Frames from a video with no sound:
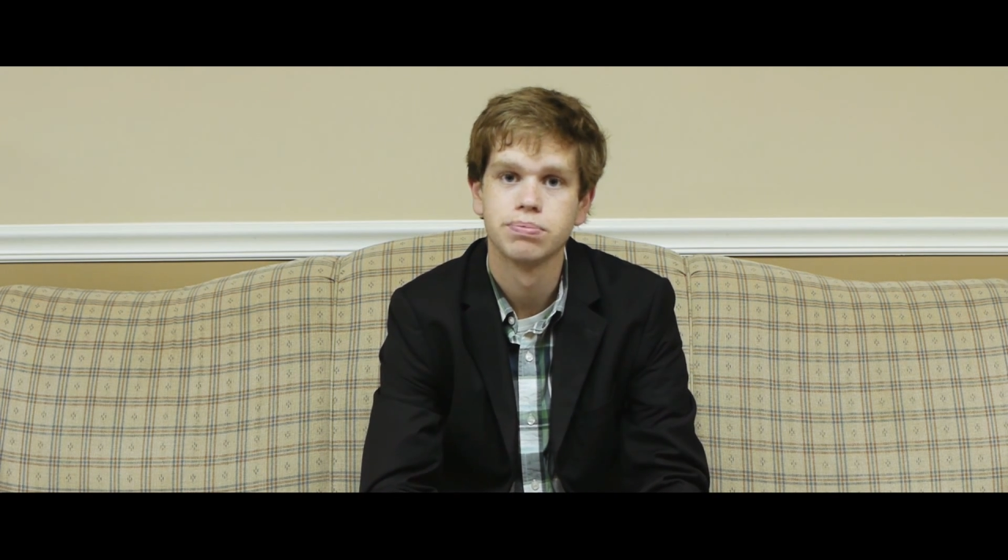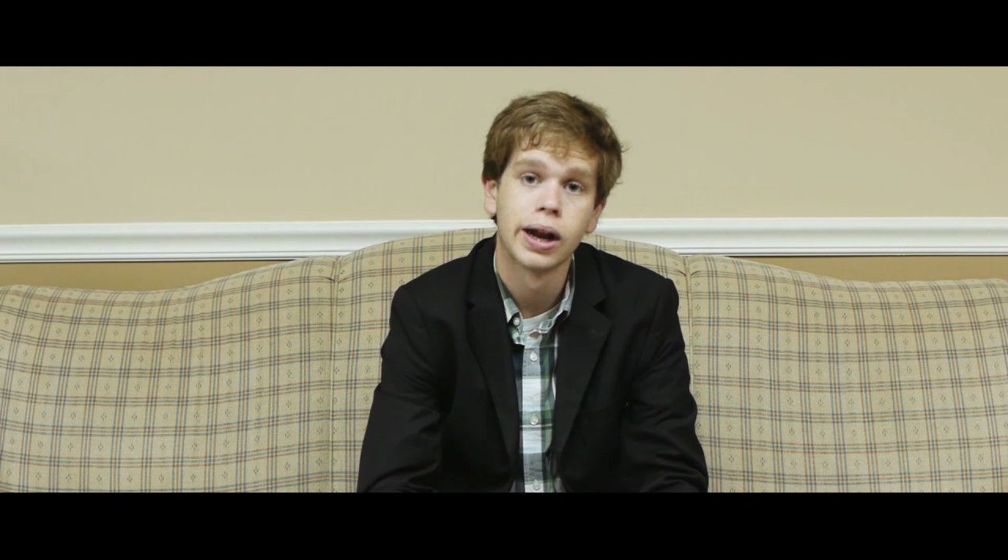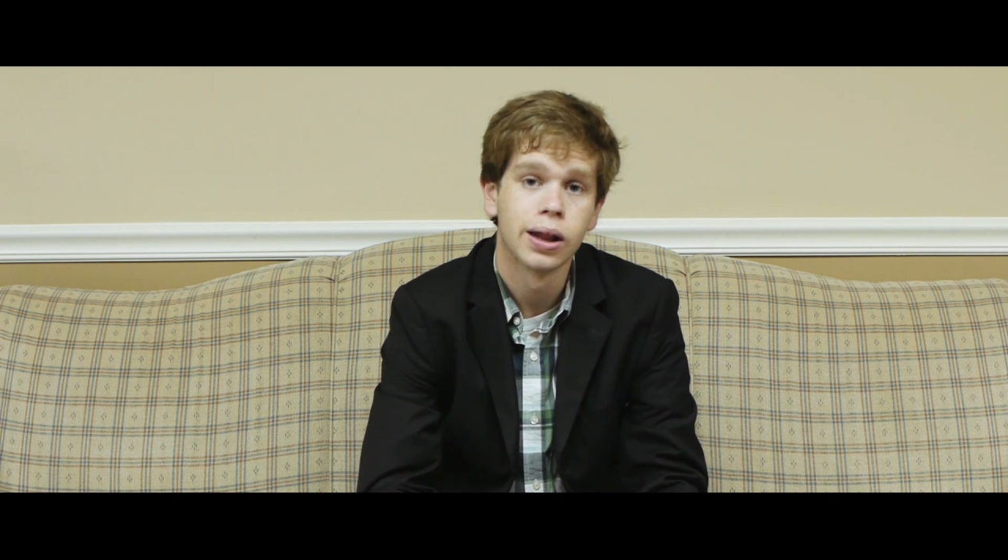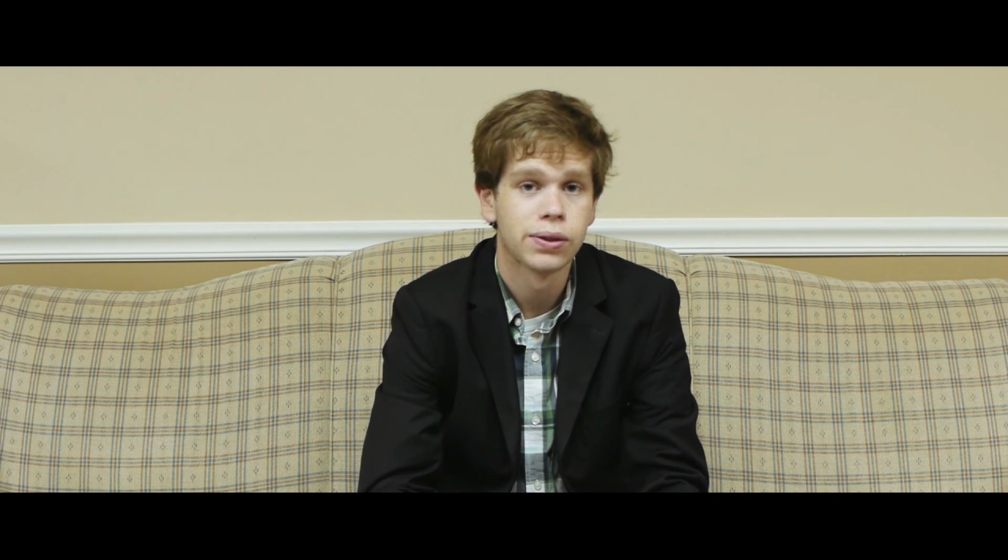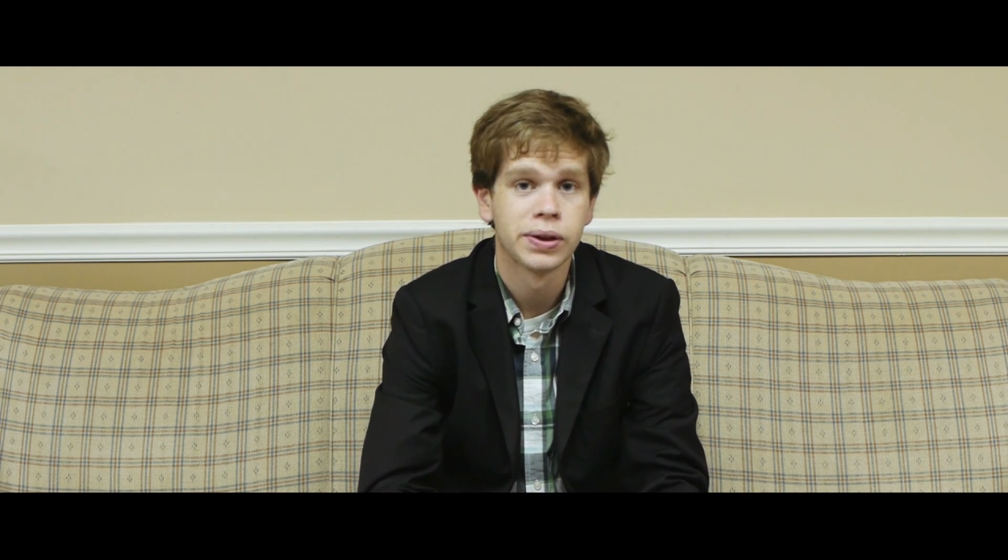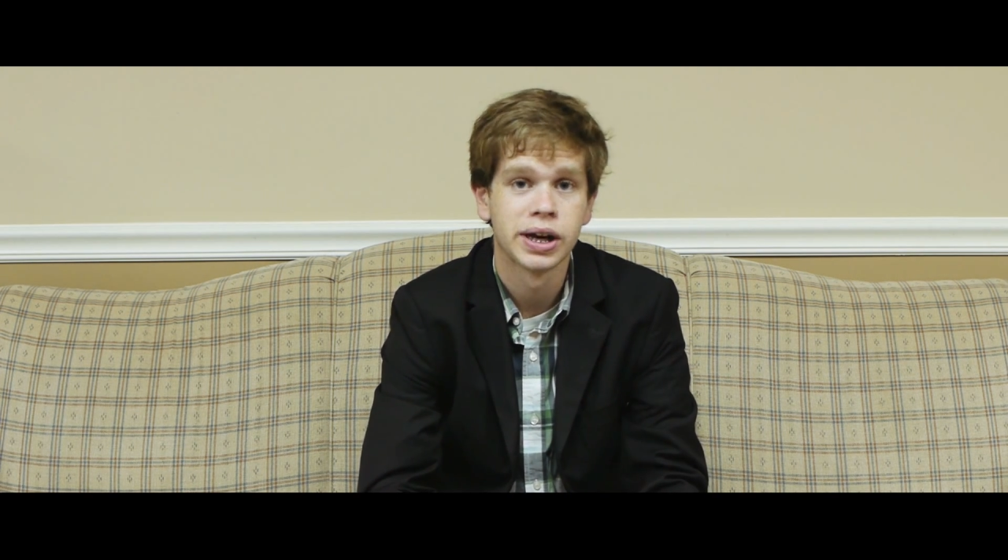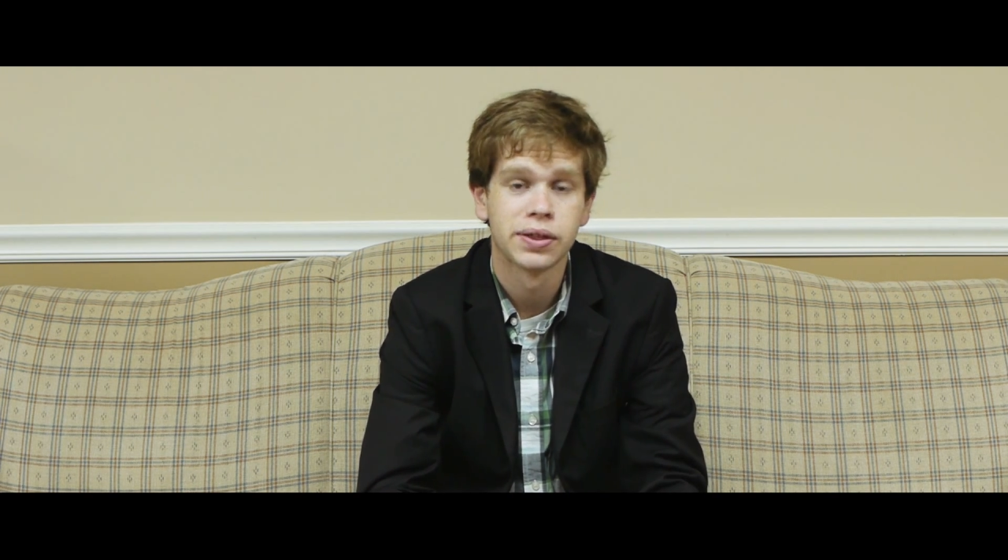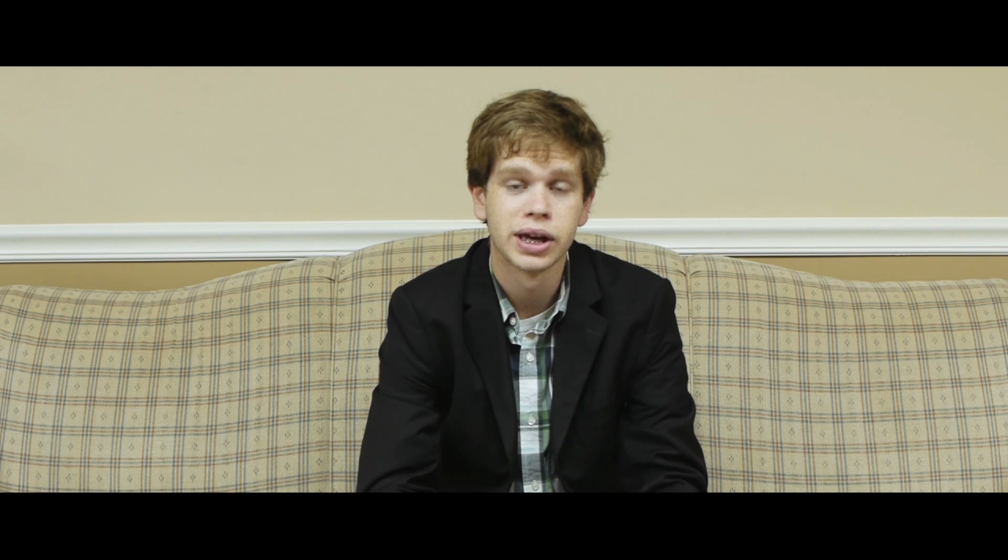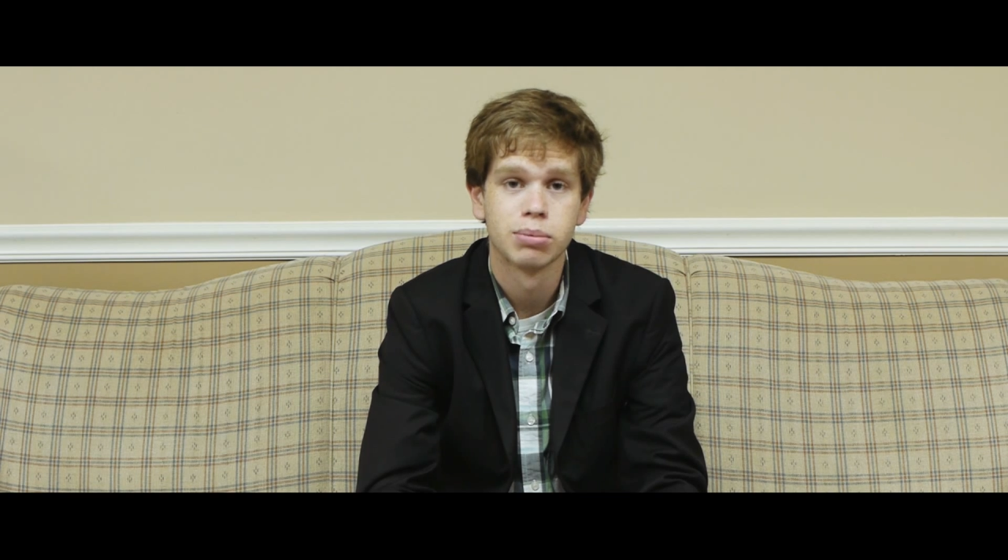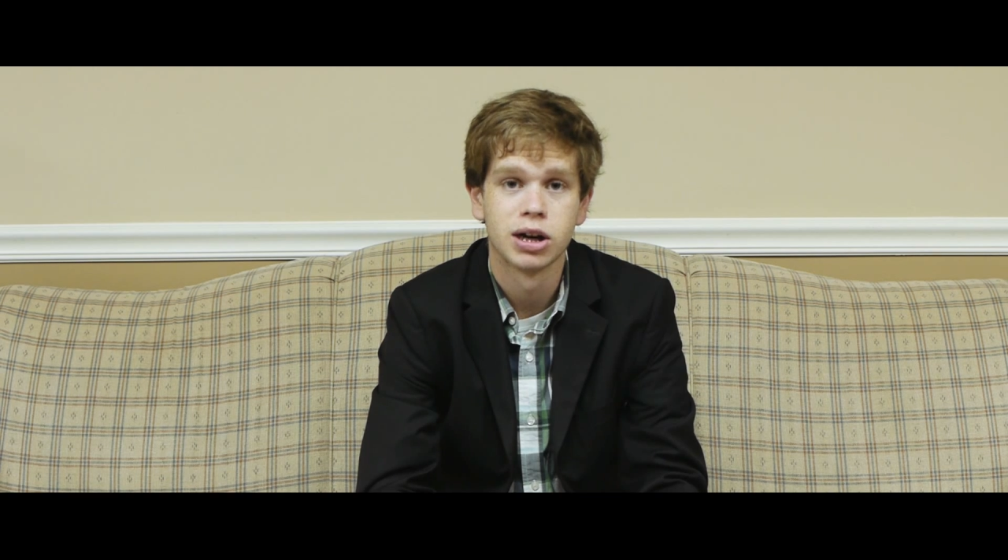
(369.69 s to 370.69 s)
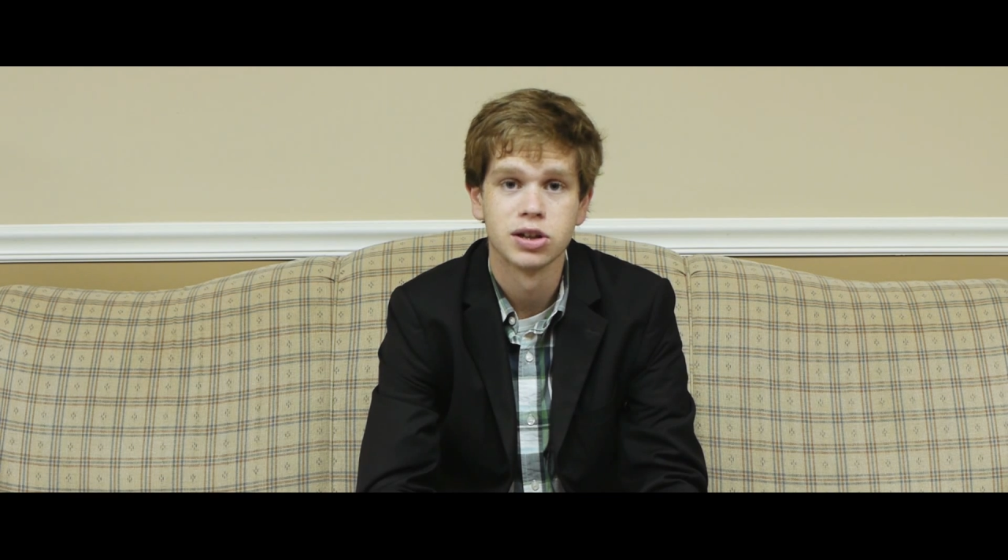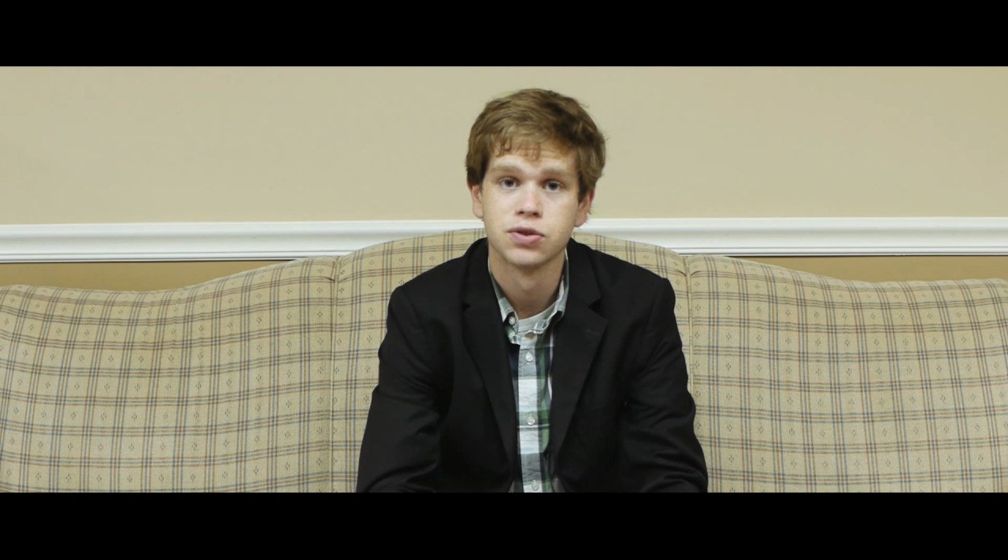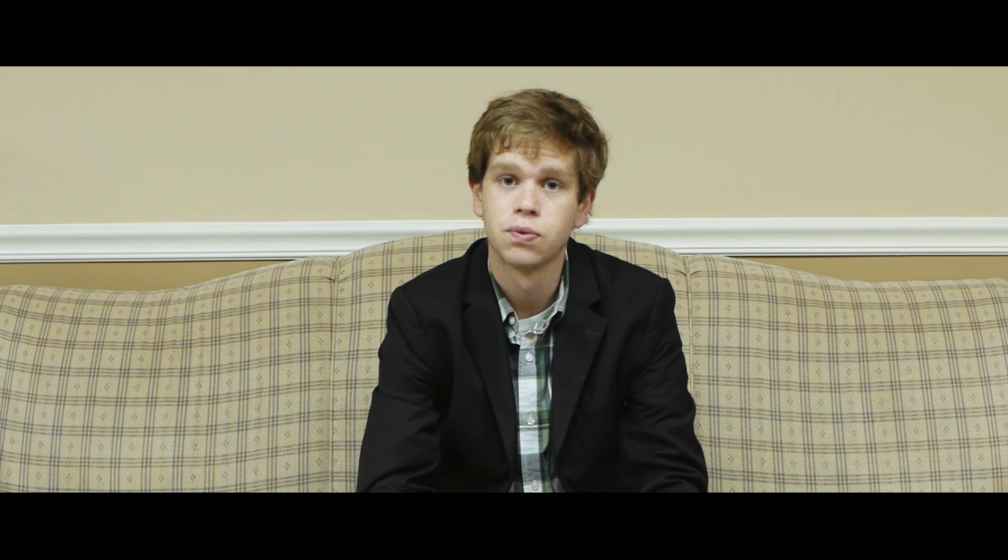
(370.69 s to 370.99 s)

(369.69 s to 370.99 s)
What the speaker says: And another thing to think about